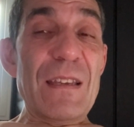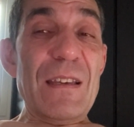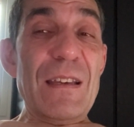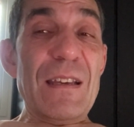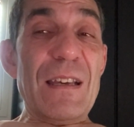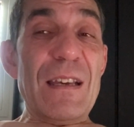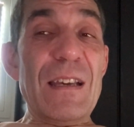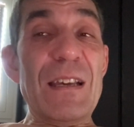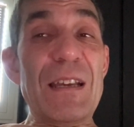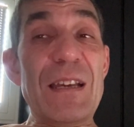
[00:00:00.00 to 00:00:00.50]

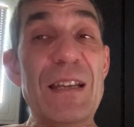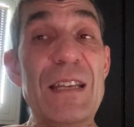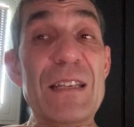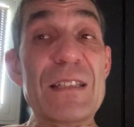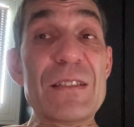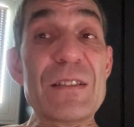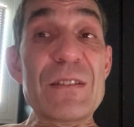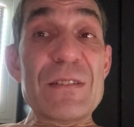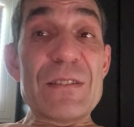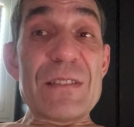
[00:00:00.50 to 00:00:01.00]
And
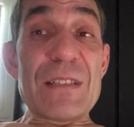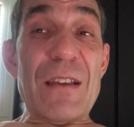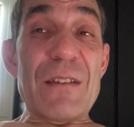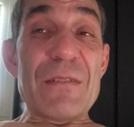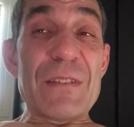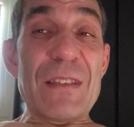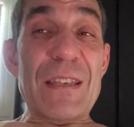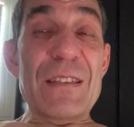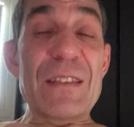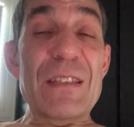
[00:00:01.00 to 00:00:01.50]
it turns
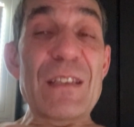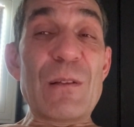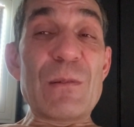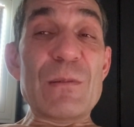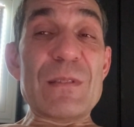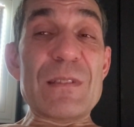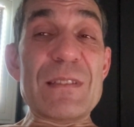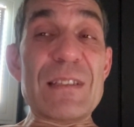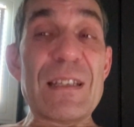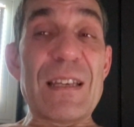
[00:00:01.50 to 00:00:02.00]
out that in the
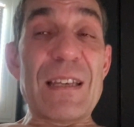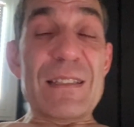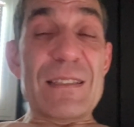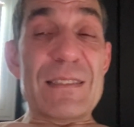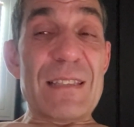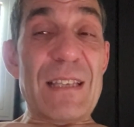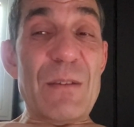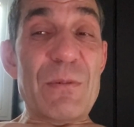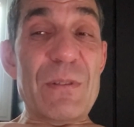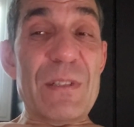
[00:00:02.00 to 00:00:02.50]
olden days,
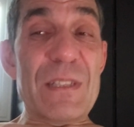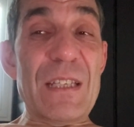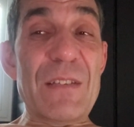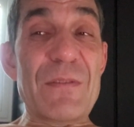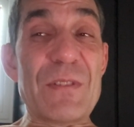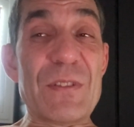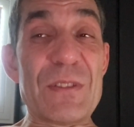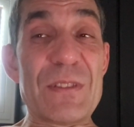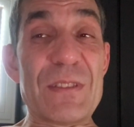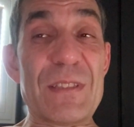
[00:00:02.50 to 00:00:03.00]
they would
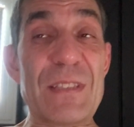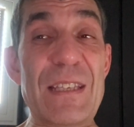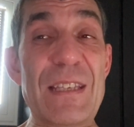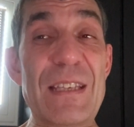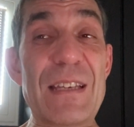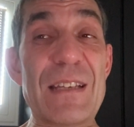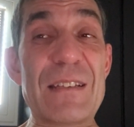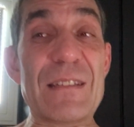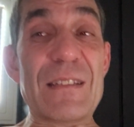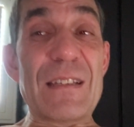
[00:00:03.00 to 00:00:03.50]
give us
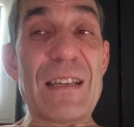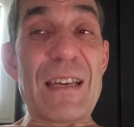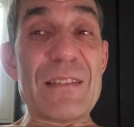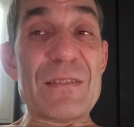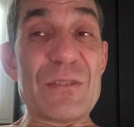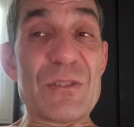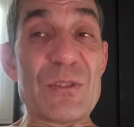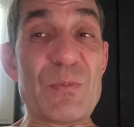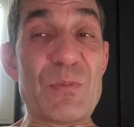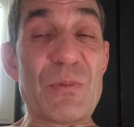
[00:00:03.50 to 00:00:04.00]
the
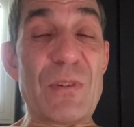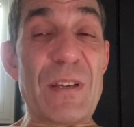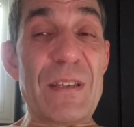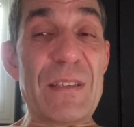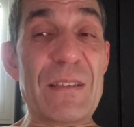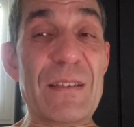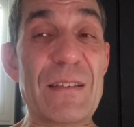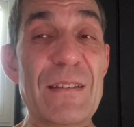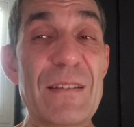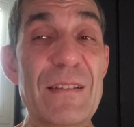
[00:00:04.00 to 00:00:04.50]
ant
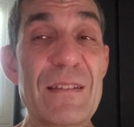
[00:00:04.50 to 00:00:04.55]
spray.